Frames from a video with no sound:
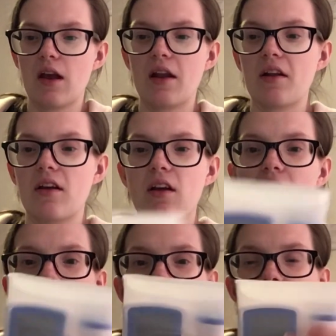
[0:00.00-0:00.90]
in like a
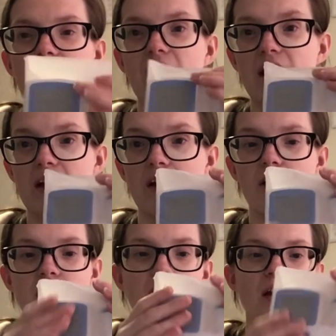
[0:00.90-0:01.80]
nice clear
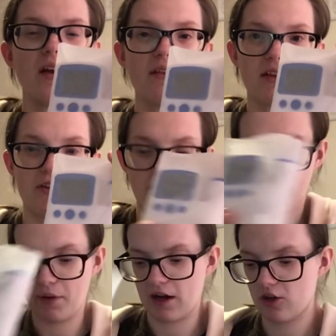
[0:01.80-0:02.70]
see-through
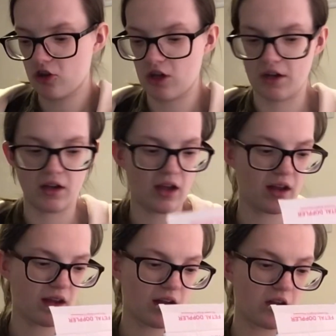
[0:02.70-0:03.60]
packaging.
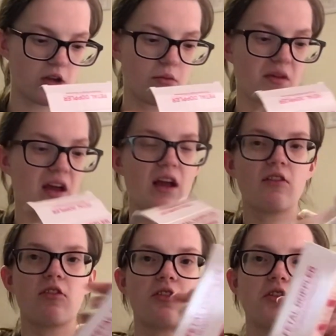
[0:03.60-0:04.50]
And then you
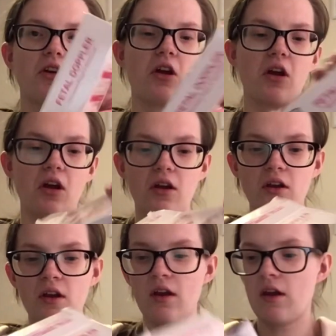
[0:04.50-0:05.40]
get the
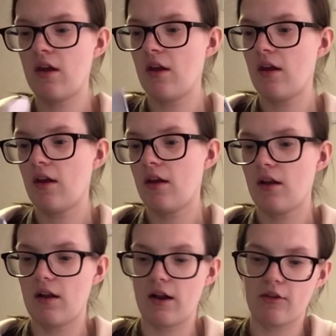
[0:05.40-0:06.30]

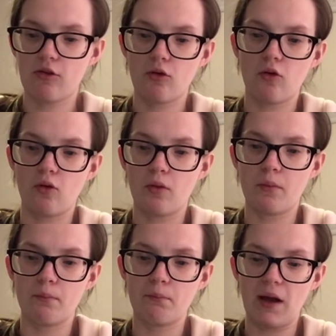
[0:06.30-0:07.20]
little
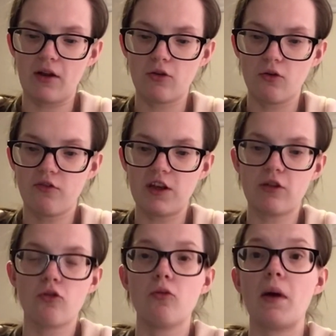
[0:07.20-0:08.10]

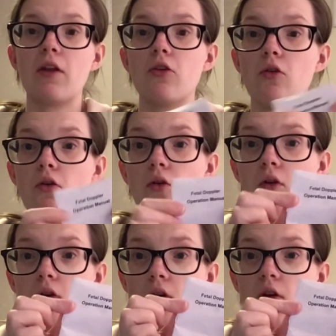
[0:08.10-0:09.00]
fetal manual
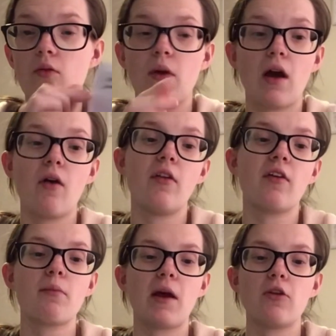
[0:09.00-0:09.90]
as well. And
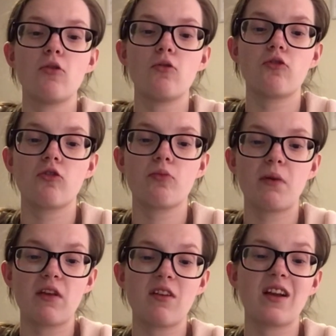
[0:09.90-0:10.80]
this manual just
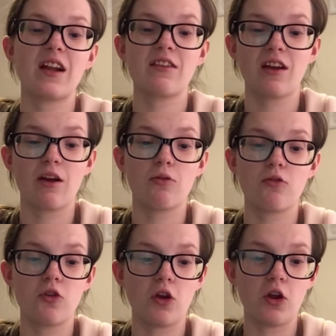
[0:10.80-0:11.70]
basically
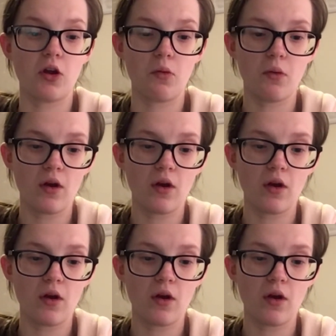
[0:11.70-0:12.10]
tells you